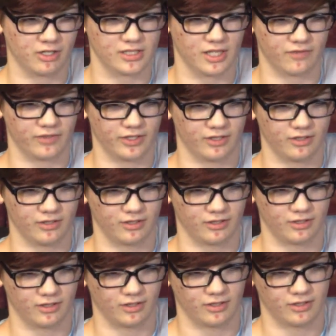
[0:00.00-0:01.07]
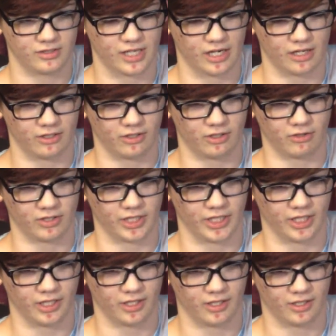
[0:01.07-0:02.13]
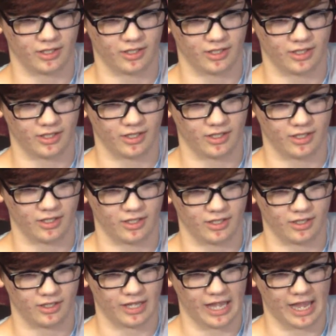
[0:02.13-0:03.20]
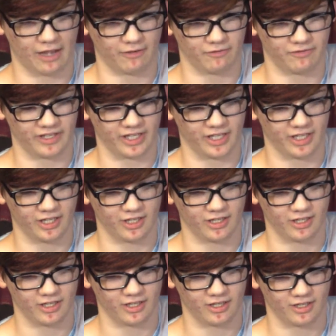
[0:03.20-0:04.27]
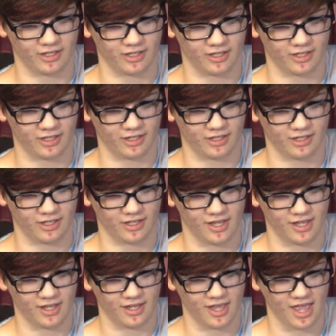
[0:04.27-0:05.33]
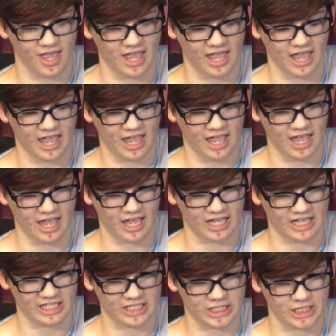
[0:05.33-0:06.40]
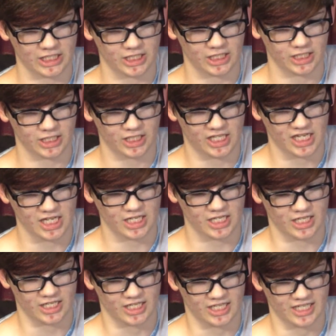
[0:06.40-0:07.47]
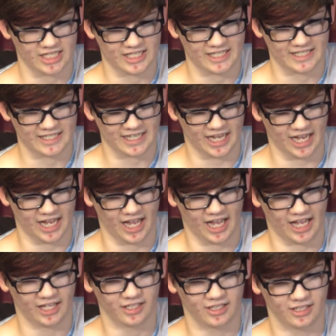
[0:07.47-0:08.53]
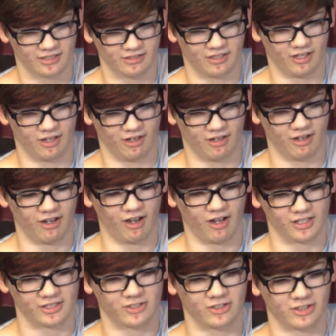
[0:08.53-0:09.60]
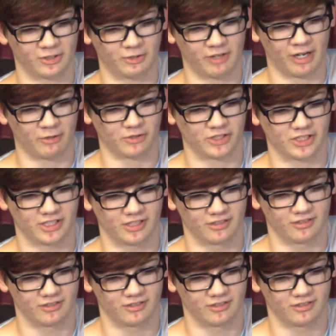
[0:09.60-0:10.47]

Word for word: Graceffa, Tyler Oakley, Alfie. Oh my god. And somebody bad. Uh Oscar the Grouch.